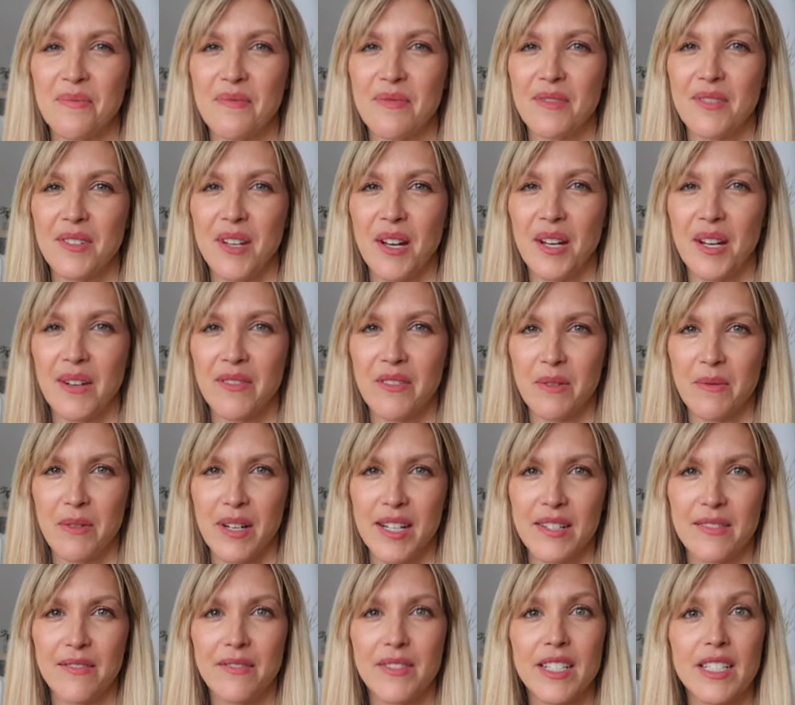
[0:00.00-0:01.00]
not
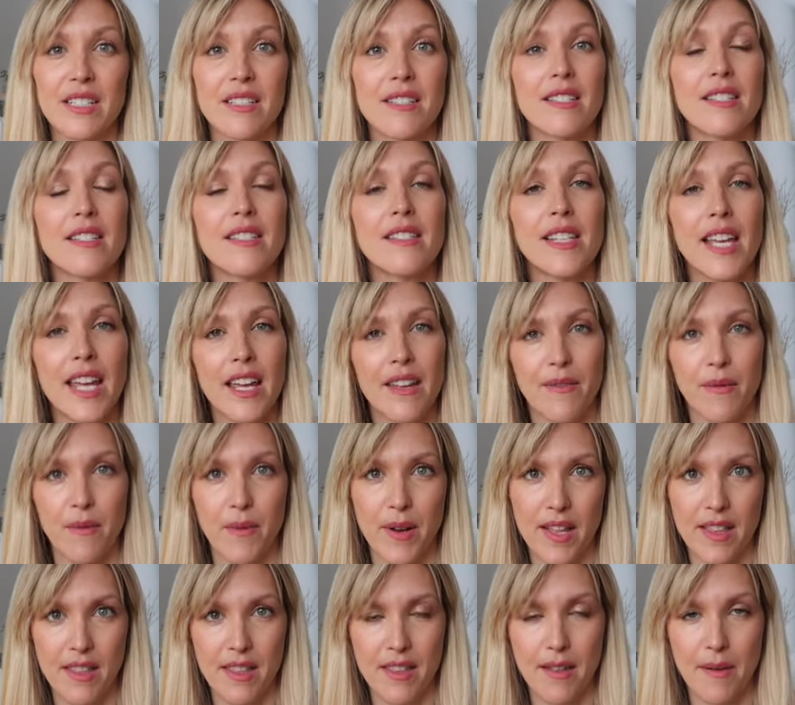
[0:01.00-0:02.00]
everyone feels safe
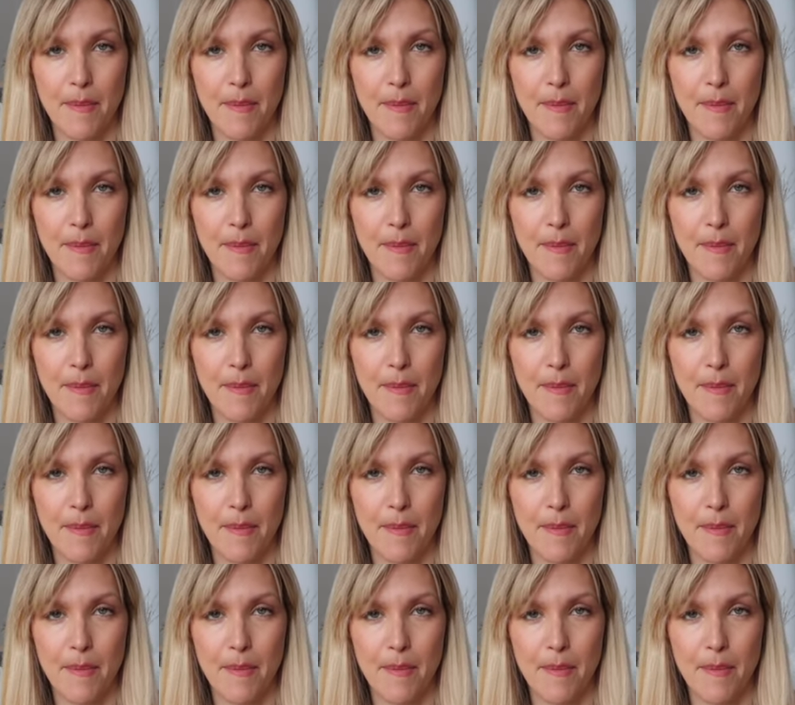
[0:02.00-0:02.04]
with.